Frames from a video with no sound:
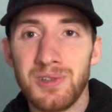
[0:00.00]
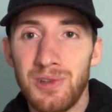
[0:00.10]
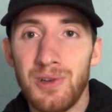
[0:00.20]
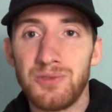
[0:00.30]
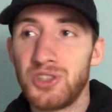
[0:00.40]

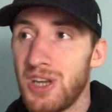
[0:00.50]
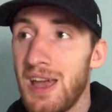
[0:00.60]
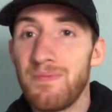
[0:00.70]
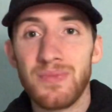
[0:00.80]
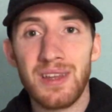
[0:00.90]
lot of shit,
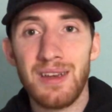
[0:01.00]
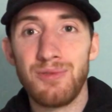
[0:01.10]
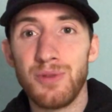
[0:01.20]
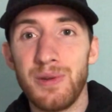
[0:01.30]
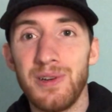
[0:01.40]
if
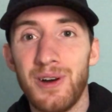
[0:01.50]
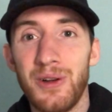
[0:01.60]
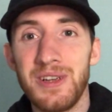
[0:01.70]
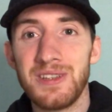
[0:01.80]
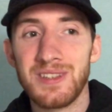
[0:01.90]
you're being
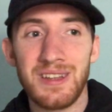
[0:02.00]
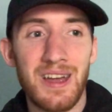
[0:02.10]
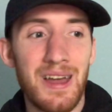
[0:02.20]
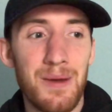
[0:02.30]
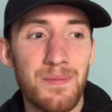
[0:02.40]
honest,
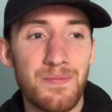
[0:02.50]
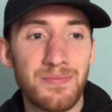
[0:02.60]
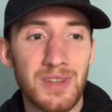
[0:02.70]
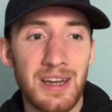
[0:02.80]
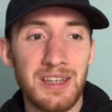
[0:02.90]
and
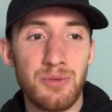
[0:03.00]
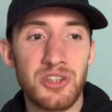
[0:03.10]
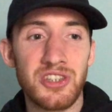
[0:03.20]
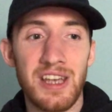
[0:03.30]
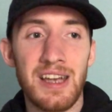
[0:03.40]
he was
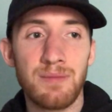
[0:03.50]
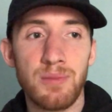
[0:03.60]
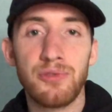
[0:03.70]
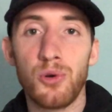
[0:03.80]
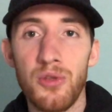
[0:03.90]
saying
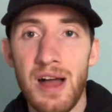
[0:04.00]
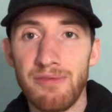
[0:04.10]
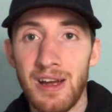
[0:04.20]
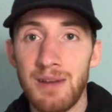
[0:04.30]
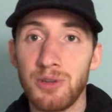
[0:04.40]
before that
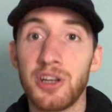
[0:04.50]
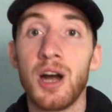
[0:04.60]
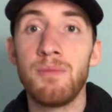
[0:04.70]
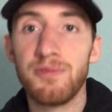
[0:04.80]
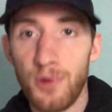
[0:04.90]
fight, I'm going to
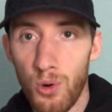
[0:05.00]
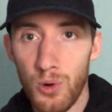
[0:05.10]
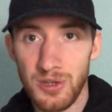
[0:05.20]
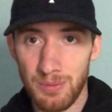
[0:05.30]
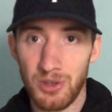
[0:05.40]
come
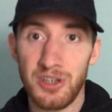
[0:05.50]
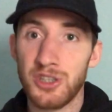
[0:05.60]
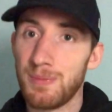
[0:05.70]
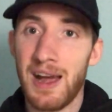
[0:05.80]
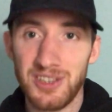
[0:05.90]
forward, I'm going to
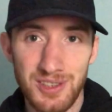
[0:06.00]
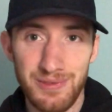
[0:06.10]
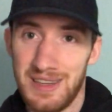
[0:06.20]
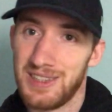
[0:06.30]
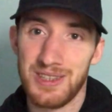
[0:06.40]
smash his
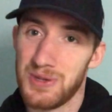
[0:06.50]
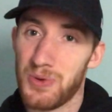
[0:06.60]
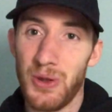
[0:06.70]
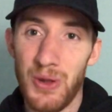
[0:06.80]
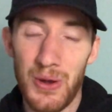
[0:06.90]
face in or
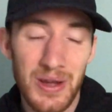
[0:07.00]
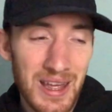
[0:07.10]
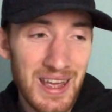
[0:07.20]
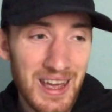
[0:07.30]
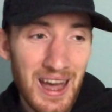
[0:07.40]
whatnot.
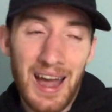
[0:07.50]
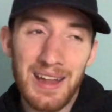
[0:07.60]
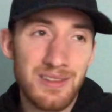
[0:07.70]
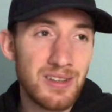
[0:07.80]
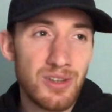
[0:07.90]

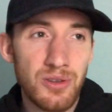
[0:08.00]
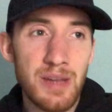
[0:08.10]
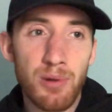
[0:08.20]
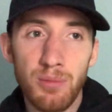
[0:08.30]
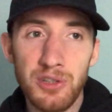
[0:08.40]
And they
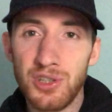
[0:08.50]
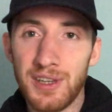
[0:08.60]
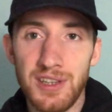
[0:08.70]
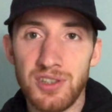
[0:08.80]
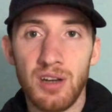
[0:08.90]
probably took
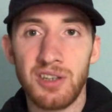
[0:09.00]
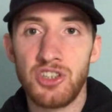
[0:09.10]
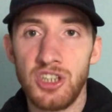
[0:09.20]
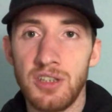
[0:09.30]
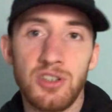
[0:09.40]
it as
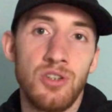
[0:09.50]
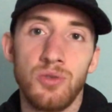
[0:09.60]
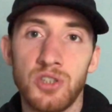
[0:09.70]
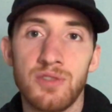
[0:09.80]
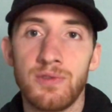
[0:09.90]
tongue-in-cheek,
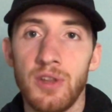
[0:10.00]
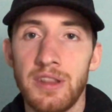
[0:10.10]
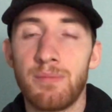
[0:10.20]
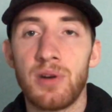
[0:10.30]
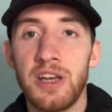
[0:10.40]
just for the
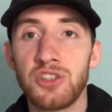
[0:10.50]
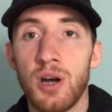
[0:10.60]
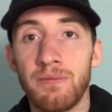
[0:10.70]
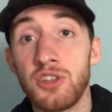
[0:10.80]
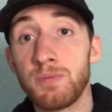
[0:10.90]
press
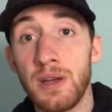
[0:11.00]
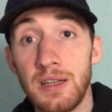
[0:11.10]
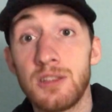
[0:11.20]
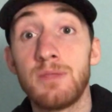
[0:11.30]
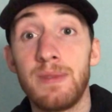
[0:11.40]
conference. But
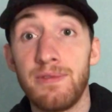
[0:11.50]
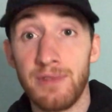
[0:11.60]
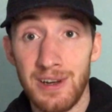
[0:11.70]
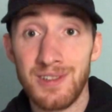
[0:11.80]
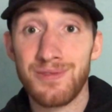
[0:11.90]
to be
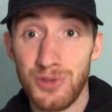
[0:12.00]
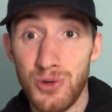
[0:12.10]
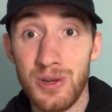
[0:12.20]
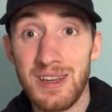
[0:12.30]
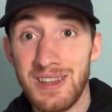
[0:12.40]
fair to
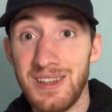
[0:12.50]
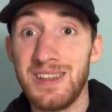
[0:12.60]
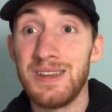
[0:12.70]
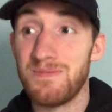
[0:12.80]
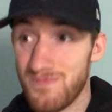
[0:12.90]
Fury,
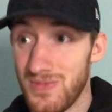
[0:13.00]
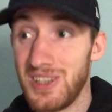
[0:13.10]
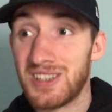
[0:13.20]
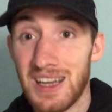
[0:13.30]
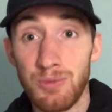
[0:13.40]
he
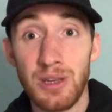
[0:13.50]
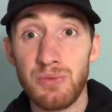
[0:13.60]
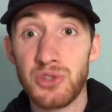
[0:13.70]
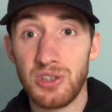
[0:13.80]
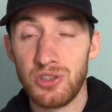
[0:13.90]
said what he
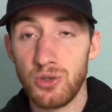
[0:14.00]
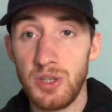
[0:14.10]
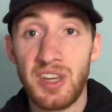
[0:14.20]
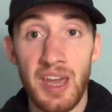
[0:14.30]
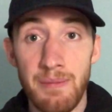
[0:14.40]
was going to do. He
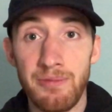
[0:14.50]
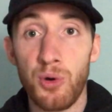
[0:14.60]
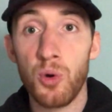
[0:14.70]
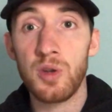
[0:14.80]
came forward,